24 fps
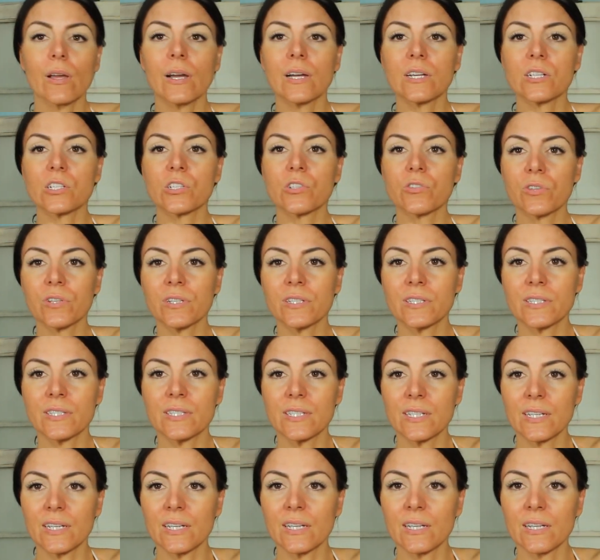As you can
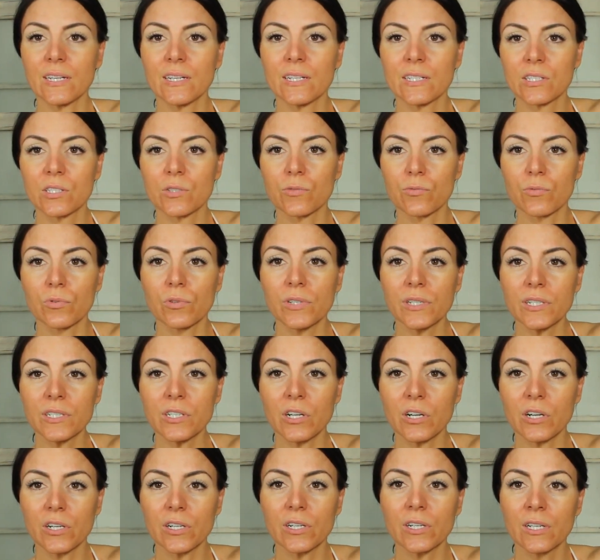see, it's really
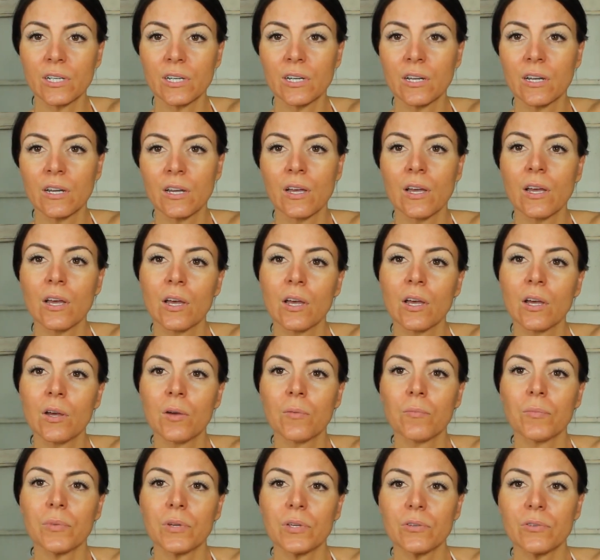dark,
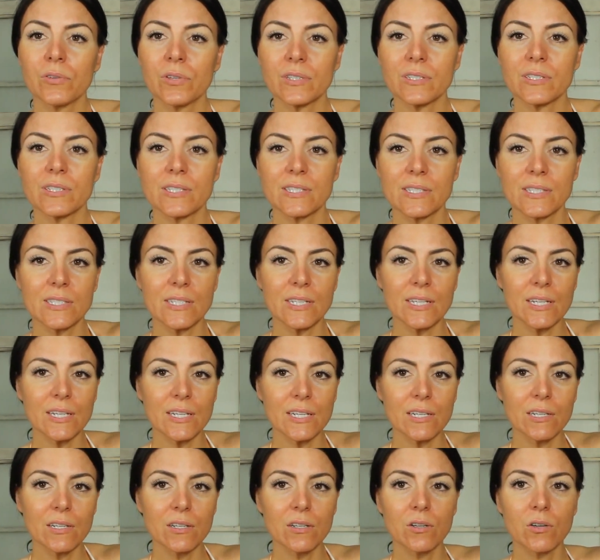but you can
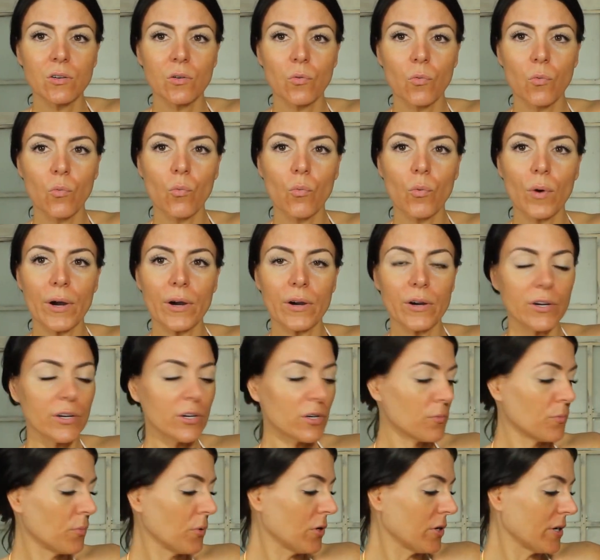see where
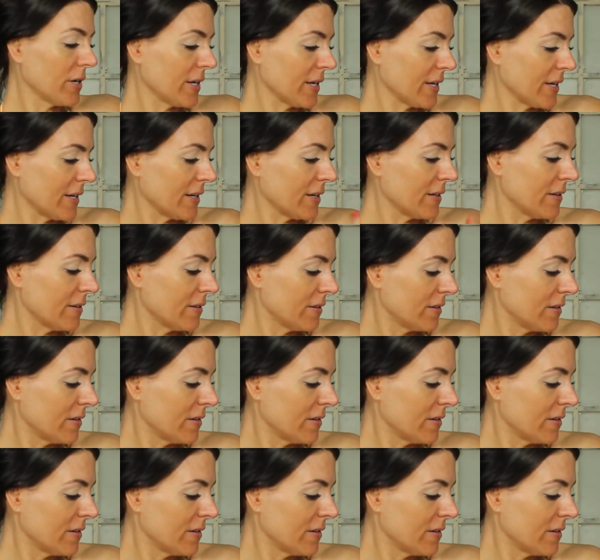you're putting it.